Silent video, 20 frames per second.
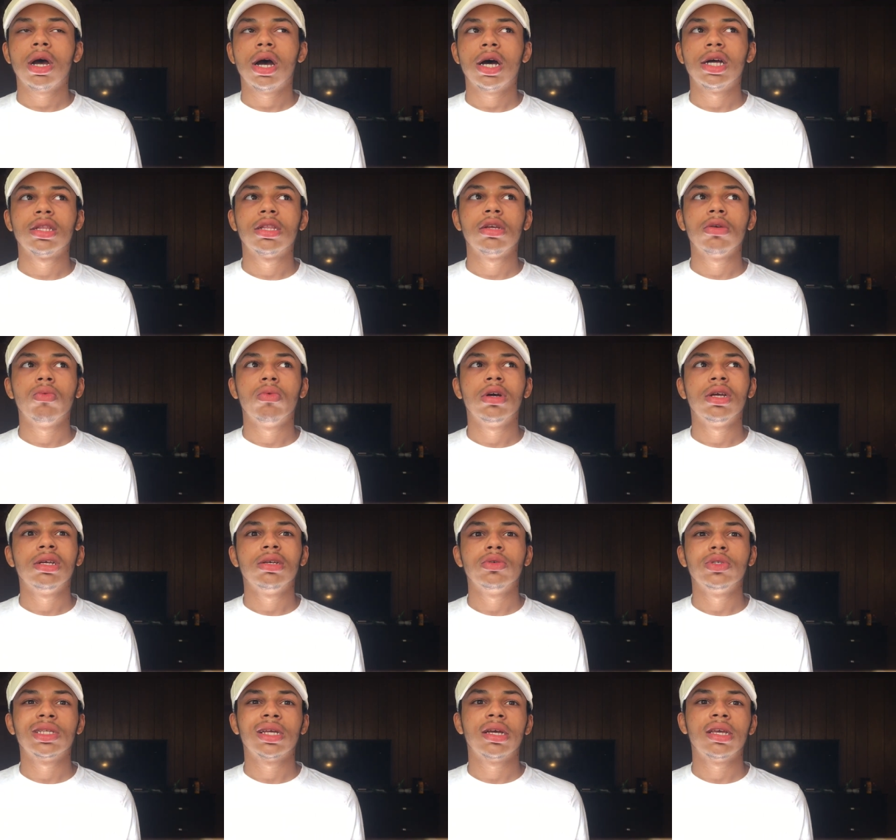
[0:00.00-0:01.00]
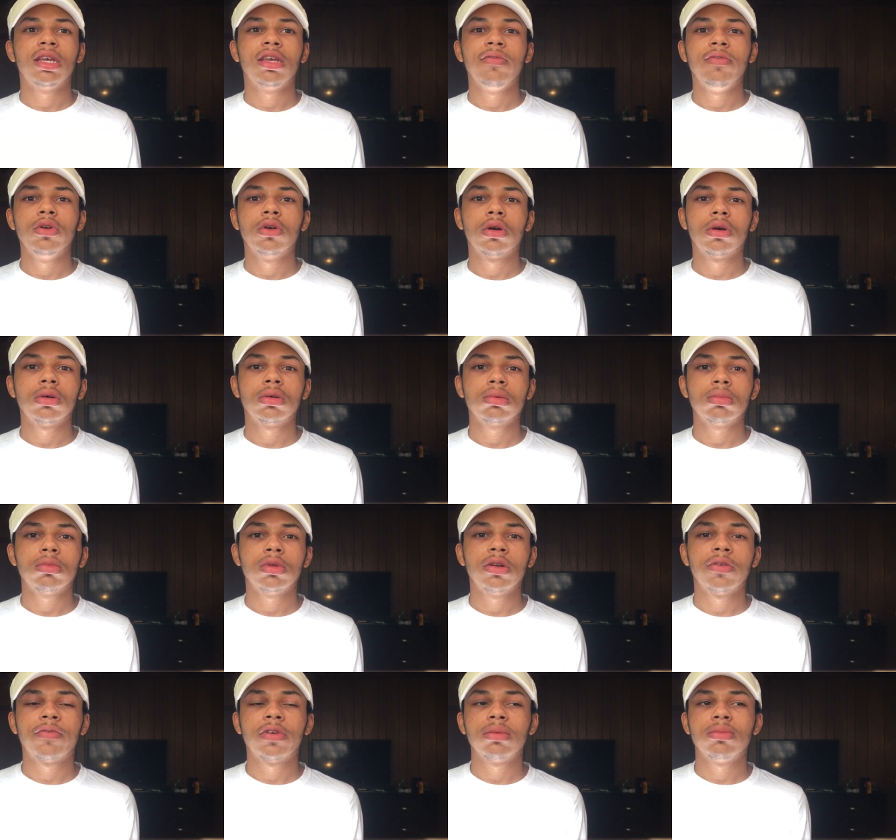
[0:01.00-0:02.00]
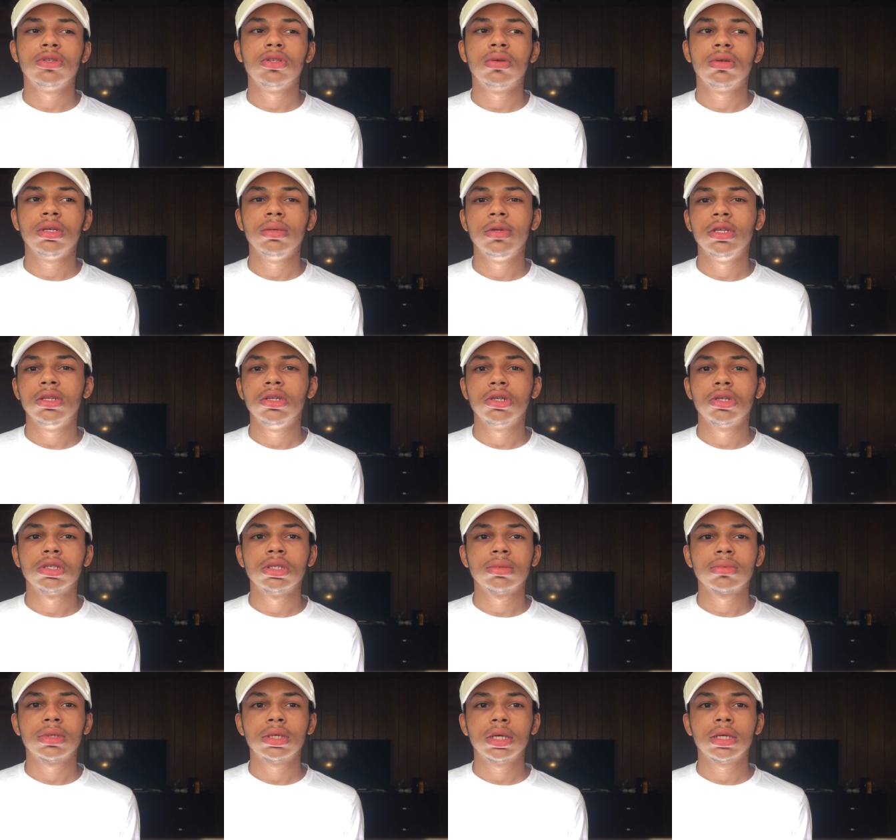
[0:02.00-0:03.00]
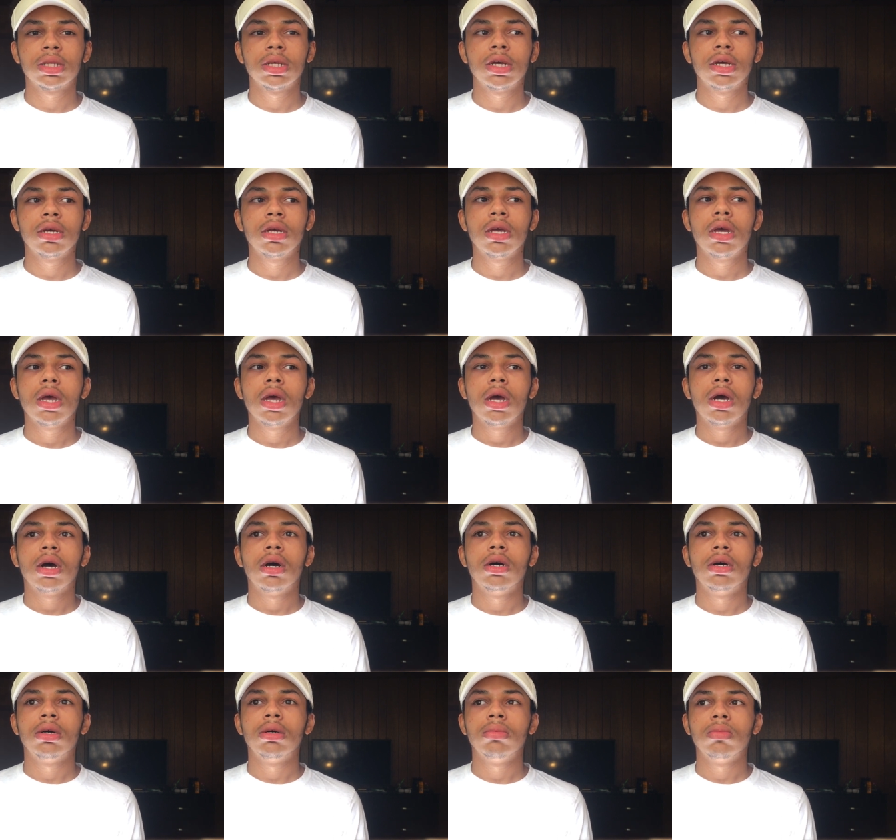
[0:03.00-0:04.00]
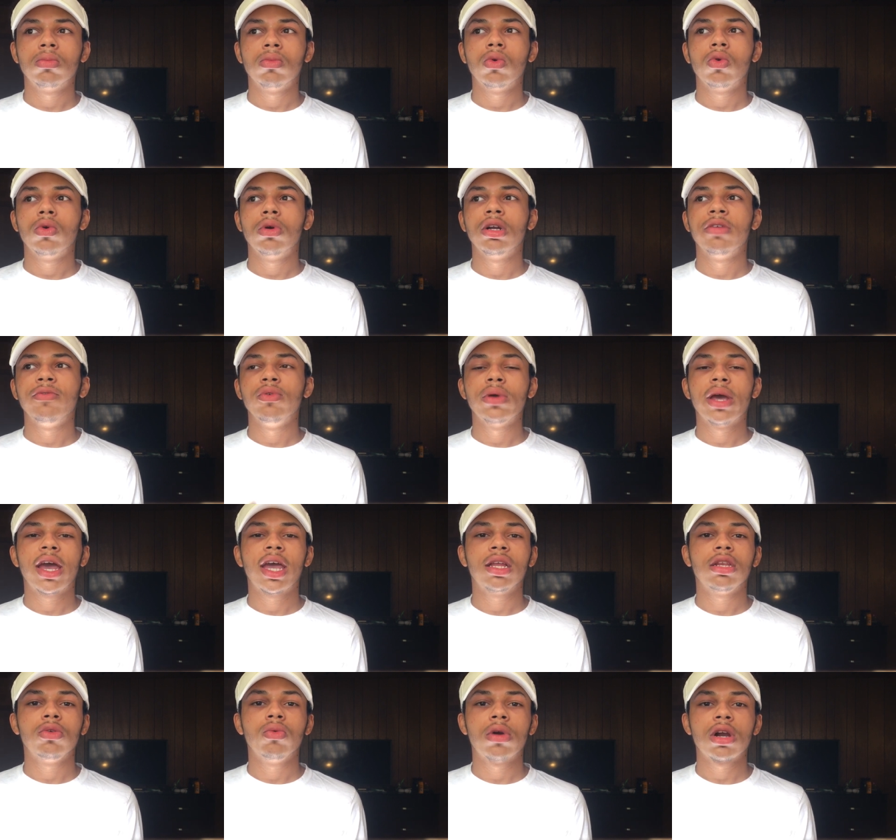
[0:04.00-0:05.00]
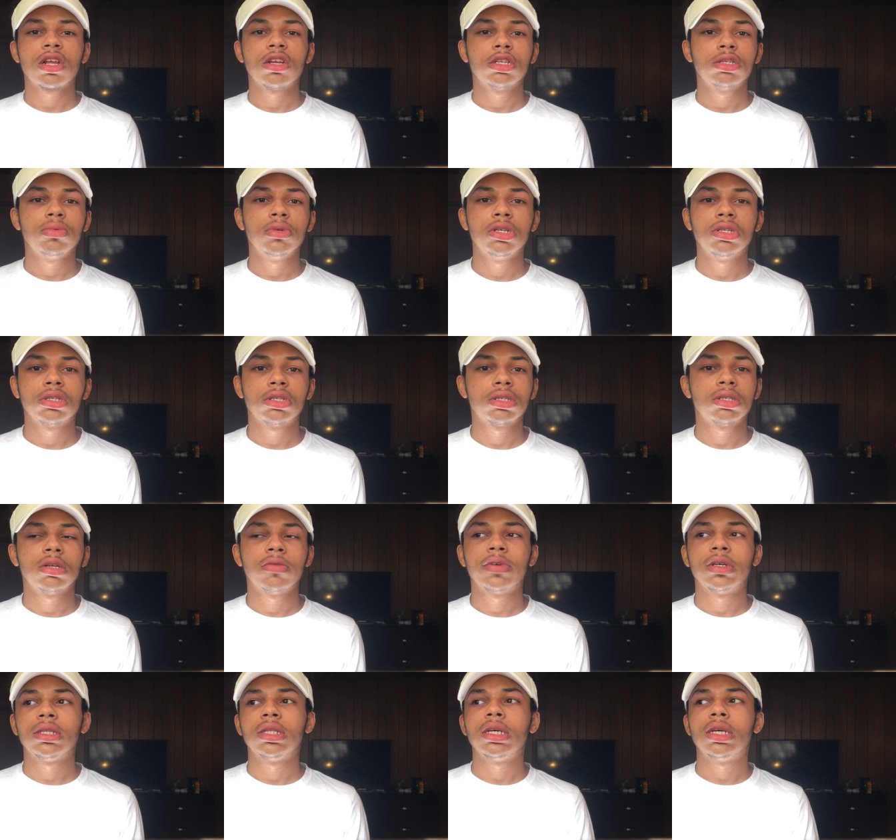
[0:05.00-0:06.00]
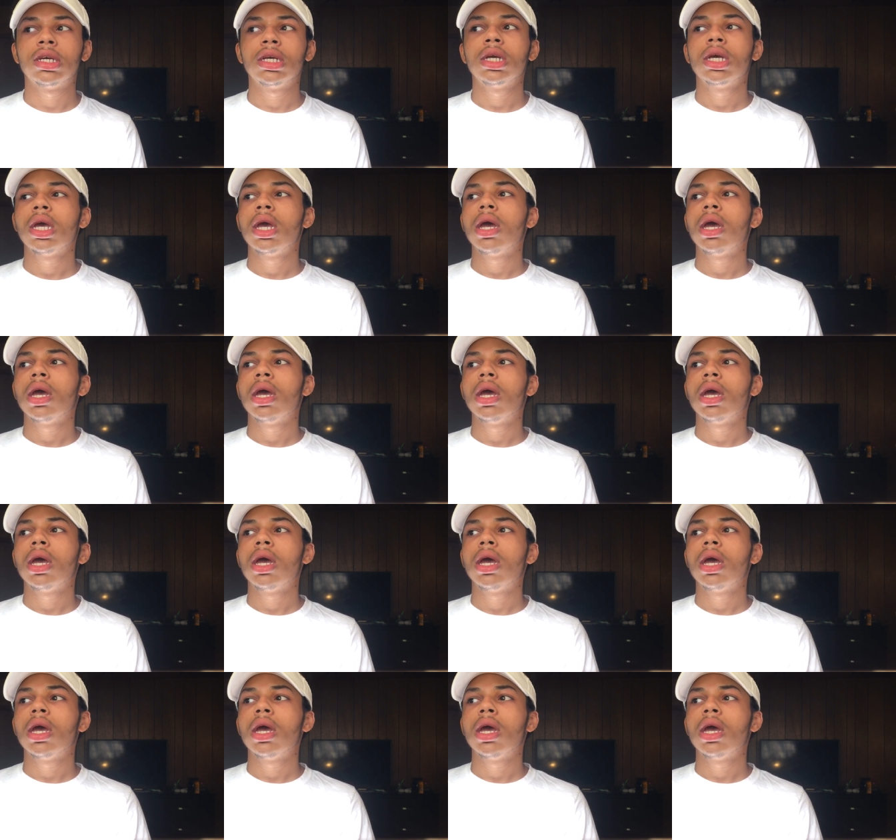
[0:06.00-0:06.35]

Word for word: I think one, it was like if your family's on EBT or something like that, or if you had any work experience and stuff like that.